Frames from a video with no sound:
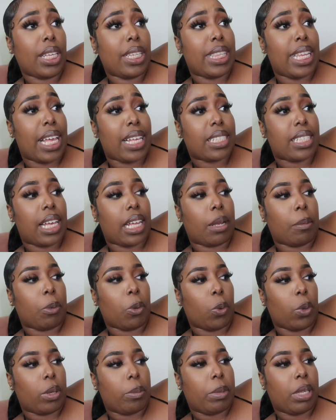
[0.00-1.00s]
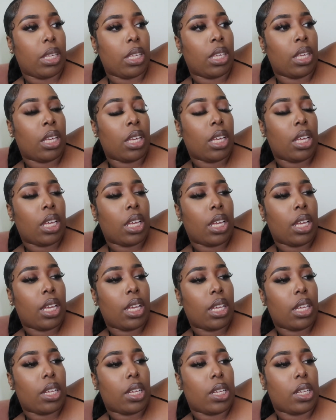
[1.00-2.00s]
that's kind of blowing me
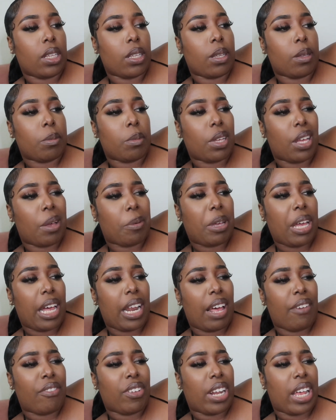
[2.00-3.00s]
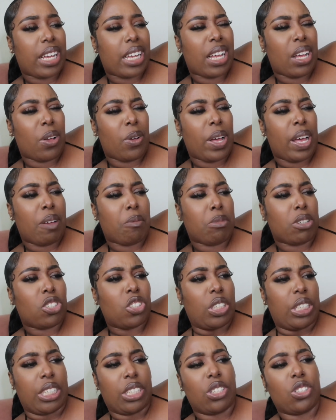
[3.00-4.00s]
um okay I feel like I don't have
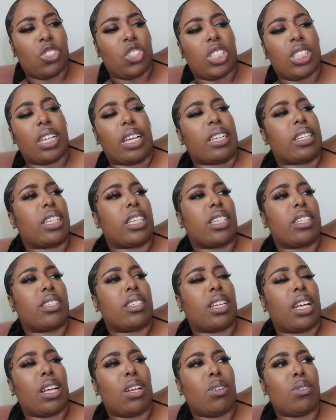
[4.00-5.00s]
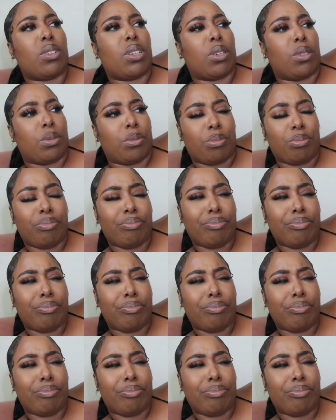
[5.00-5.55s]
much energy like that I don't know